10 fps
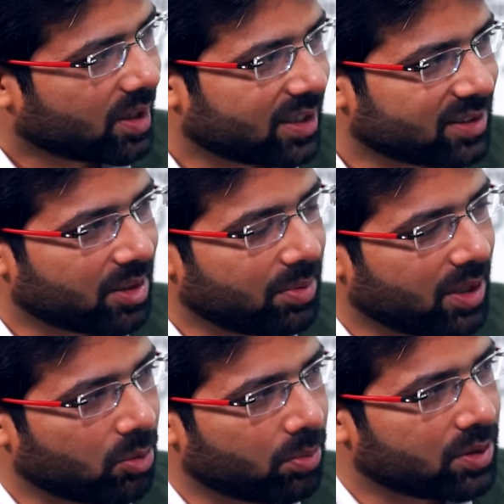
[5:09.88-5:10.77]
Has there been
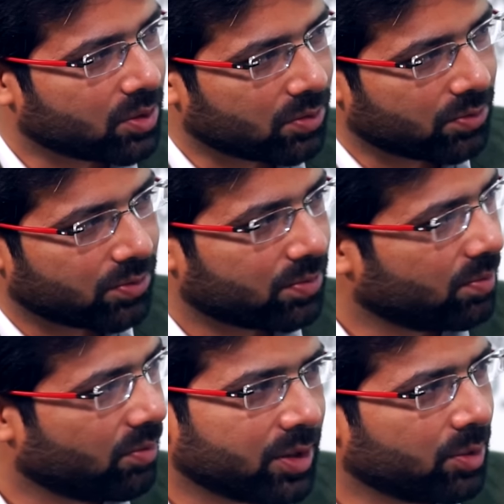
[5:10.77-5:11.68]
a moment of
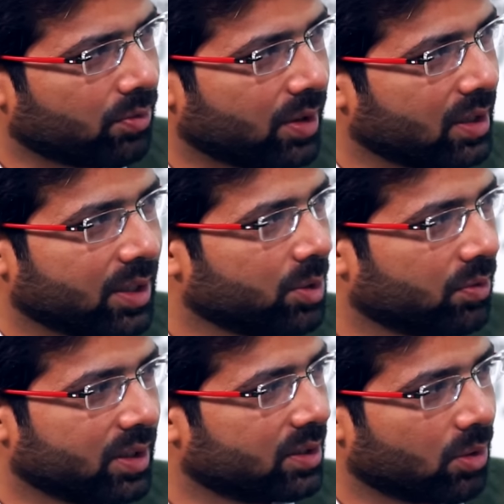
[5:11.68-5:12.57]
where you felt that you
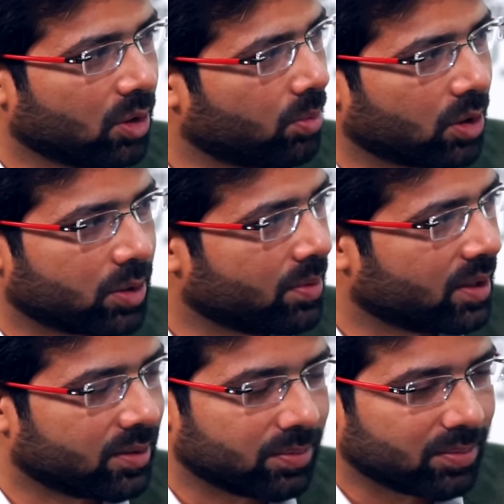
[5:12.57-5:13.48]
hit the rock bottom and